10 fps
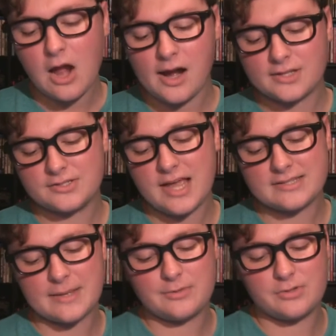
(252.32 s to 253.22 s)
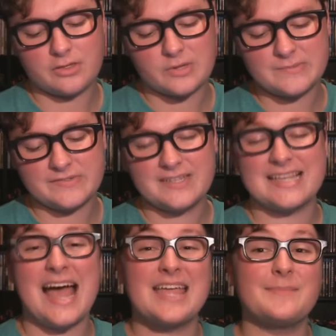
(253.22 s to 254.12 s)
Alright, so now it's time to do the three
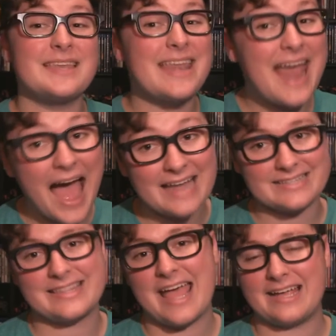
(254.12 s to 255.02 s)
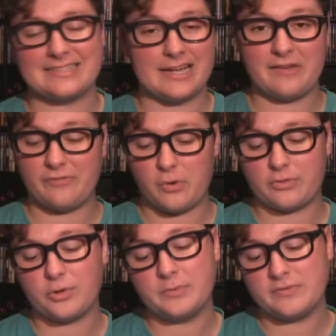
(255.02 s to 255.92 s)
movies I am not that excited
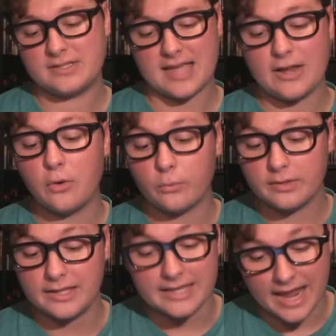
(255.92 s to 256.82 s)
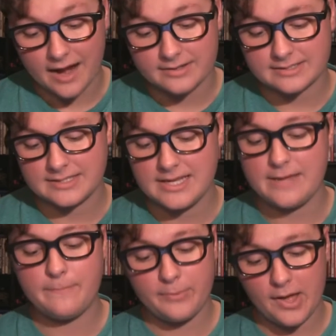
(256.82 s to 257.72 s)
for. Three movies I don't really care to
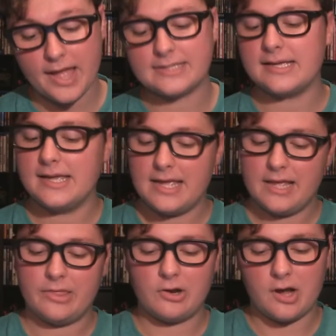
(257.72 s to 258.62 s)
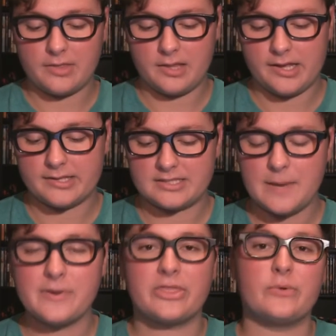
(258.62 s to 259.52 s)
see, but they're on the list.
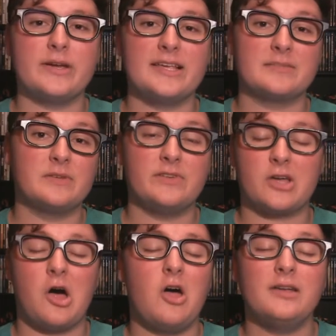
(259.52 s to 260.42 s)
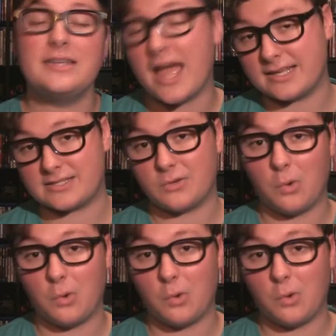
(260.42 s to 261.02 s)
Number three is a movie called Night